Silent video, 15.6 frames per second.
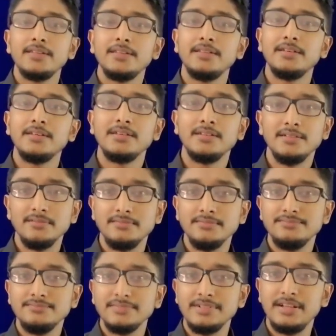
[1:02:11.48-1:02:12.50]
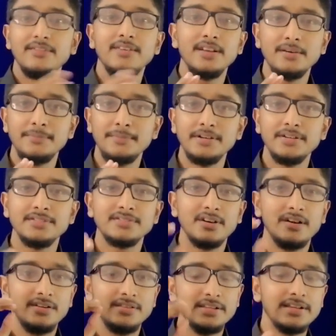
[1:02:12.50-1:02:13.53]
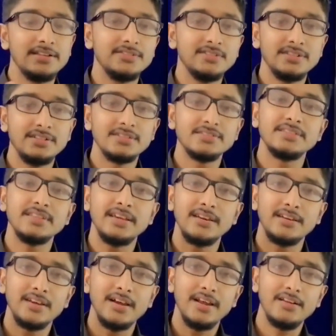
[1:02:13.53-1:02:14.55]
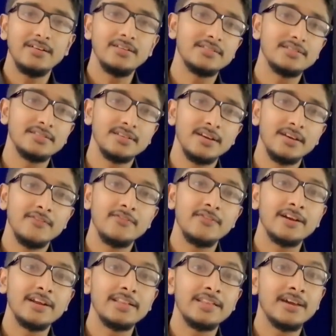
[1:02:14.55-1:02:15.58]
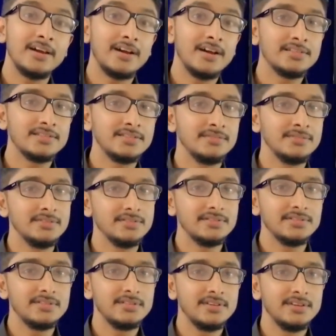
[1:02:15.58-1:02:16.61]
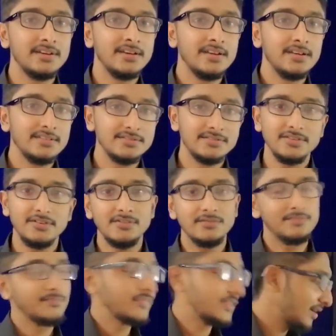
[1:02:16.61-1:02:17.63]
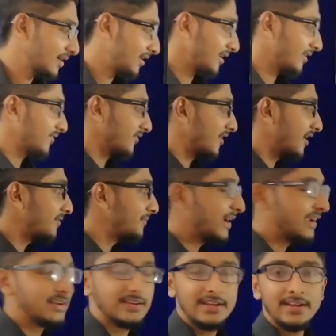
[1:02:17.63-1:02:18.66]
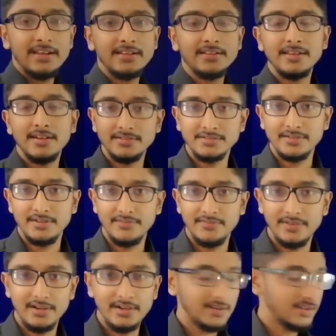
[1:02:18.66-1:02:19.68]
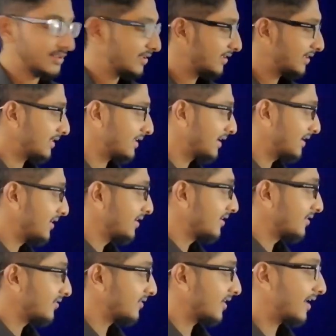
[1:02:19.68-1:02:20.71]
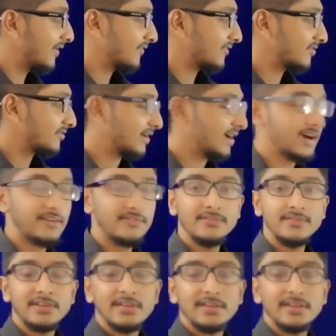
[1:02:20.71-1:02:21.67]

the developers or the engineers, they cannot forget their customers. So if you are maintaining their software, then you have to have